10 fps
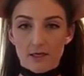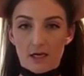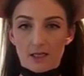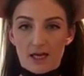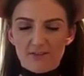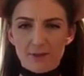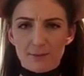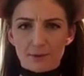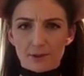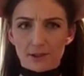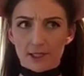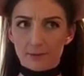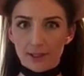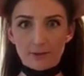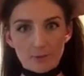A lot of people are like,
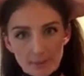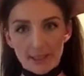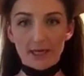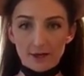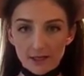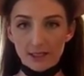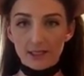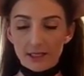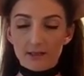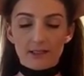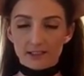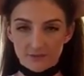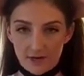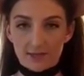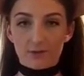well, I don't want my hair to get it. It's
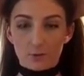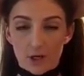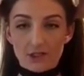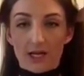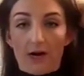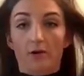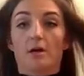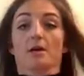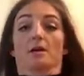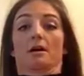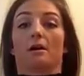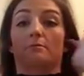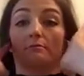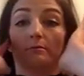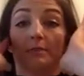fine, it'll wash out.
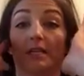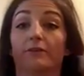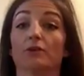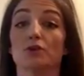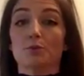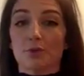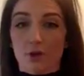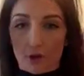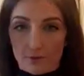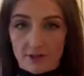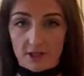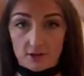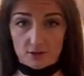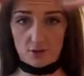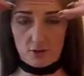But if you do put it over the
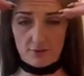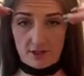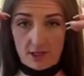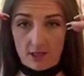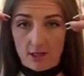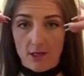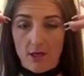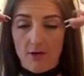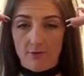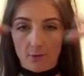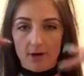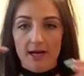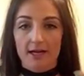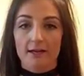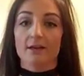ears or over the
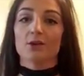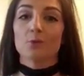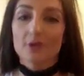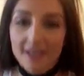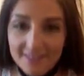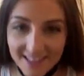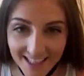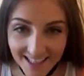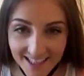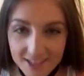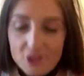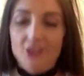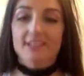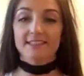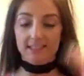forehead, you will have a line, you'll
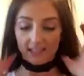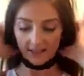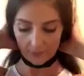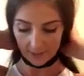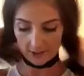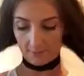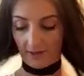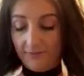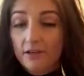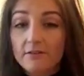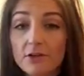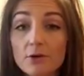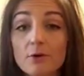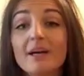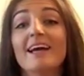look silly, everybody will make fun of
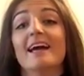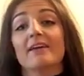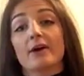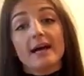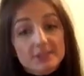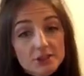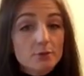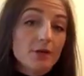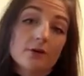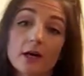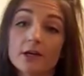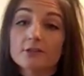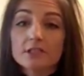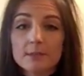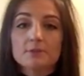you. They'll ask you where you got
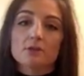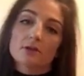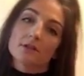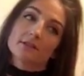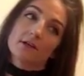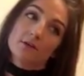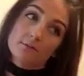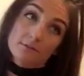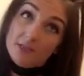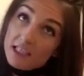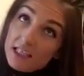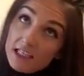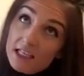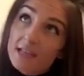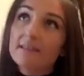your tips, they're gonna tell you
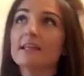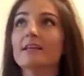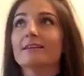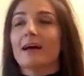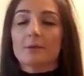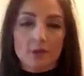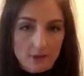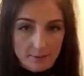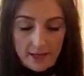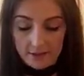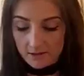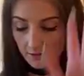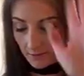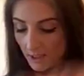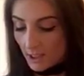me, and then I'm gonna look bad.
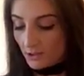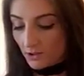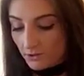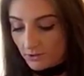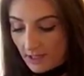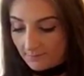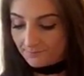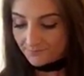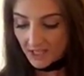So don't do that.